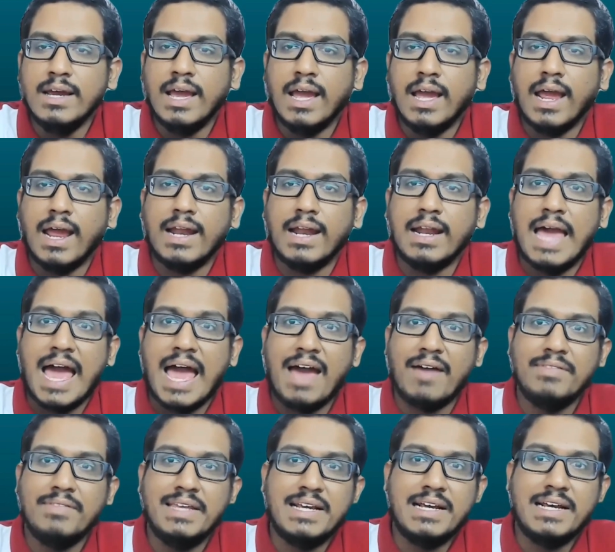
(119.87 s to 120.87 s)
and
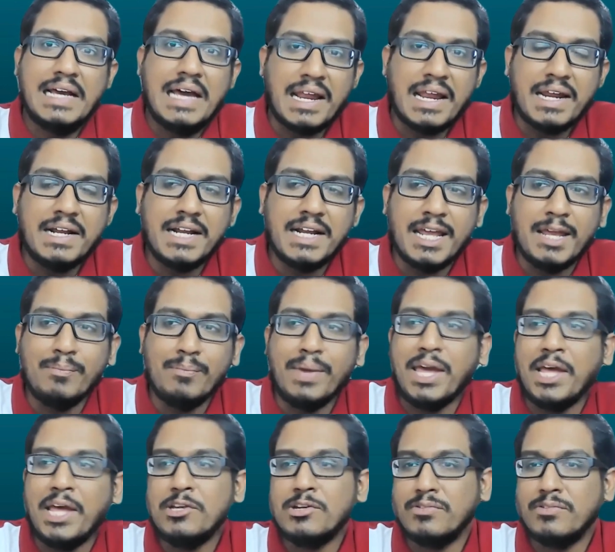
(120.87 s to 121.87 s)
have the correct
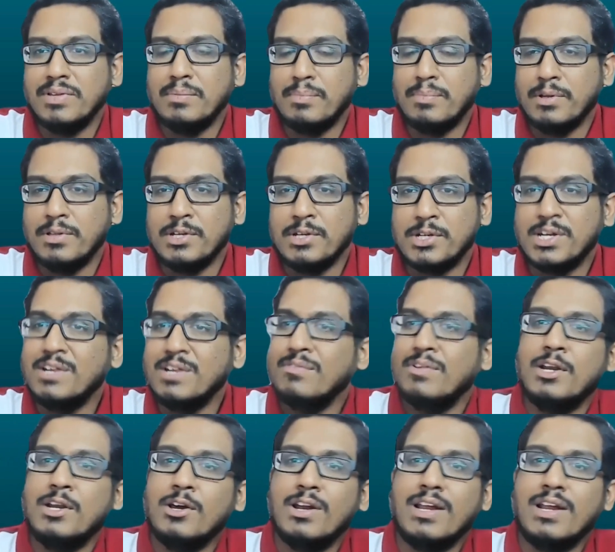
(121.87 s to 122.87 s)
image of the position when you're